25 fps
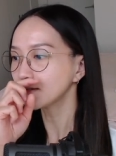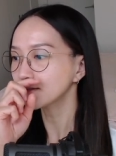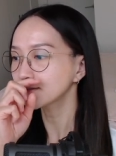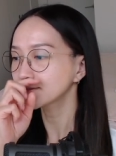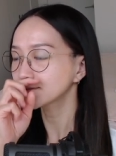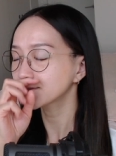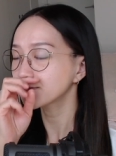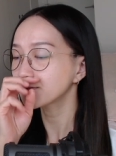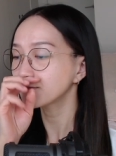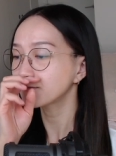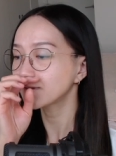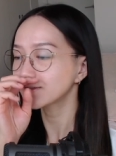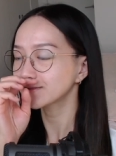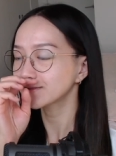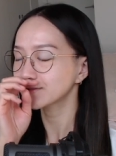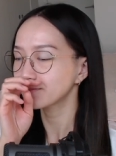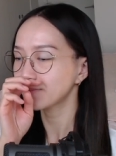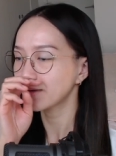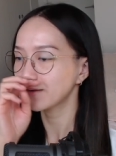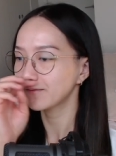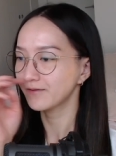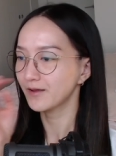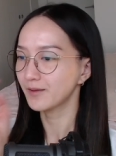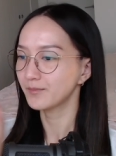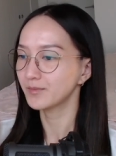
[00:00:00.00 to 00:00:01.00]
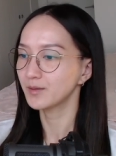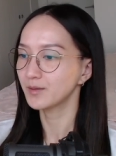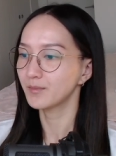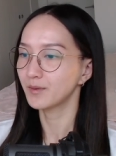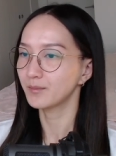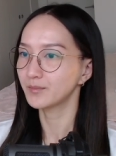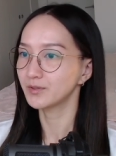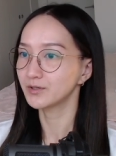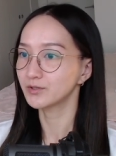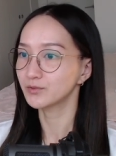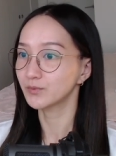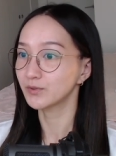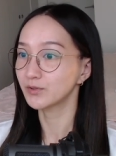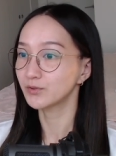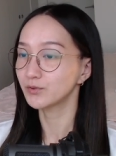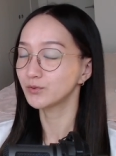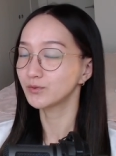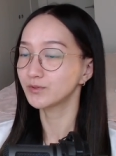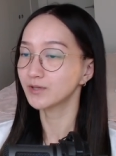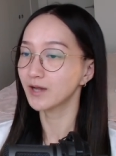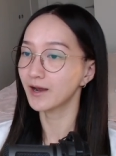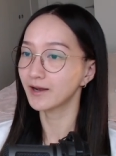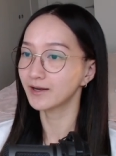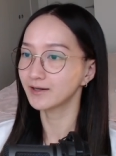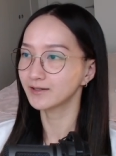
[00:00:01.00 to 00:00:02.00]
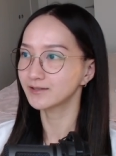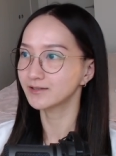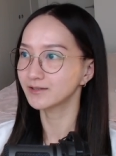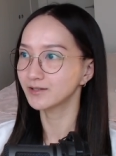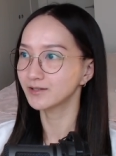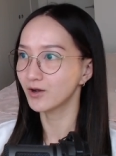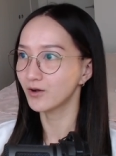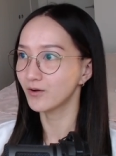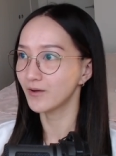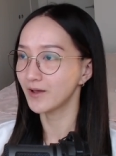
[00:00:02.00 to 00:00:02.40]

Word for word: So the rest of my family members were too tired to go,